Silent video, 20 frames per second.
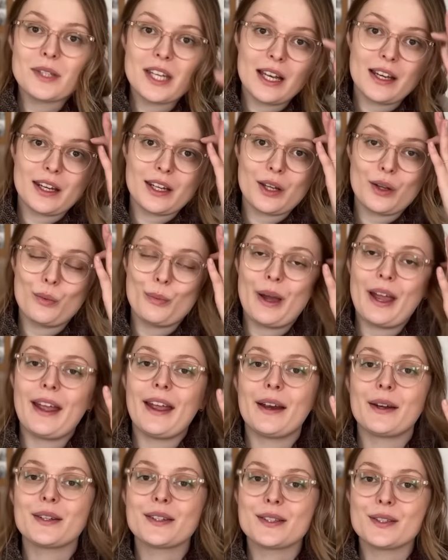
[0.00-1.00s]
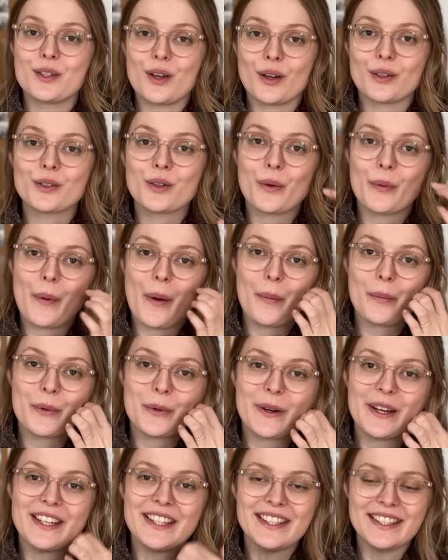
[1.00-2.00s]
telling you, my hair is not
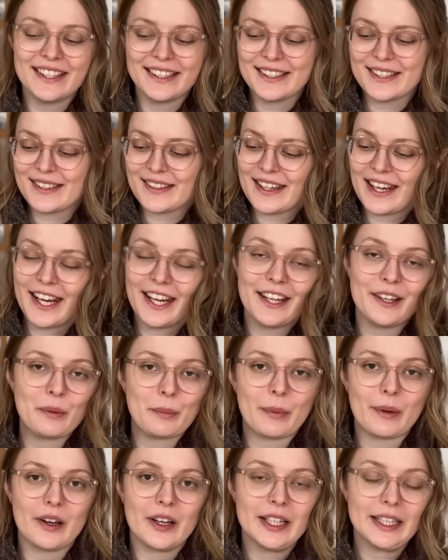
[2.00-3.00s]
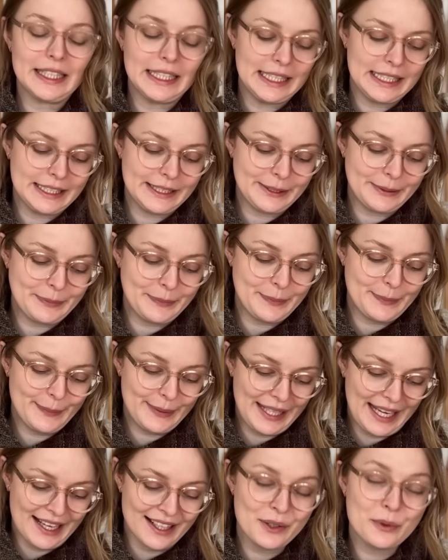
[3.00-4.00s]
cooperating today, but
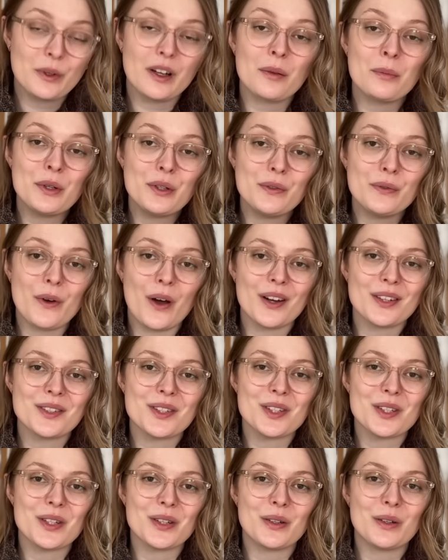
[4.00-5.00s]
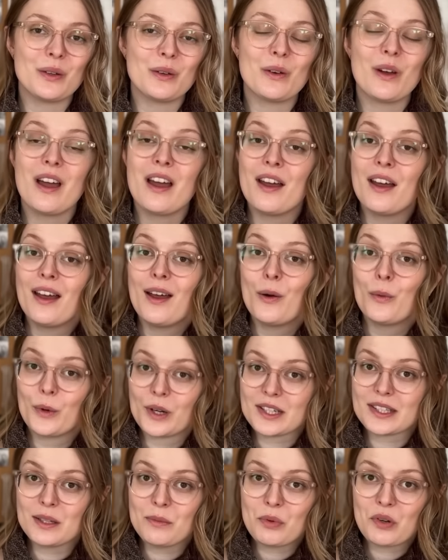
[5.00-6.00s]
yeah, we'll move on to works in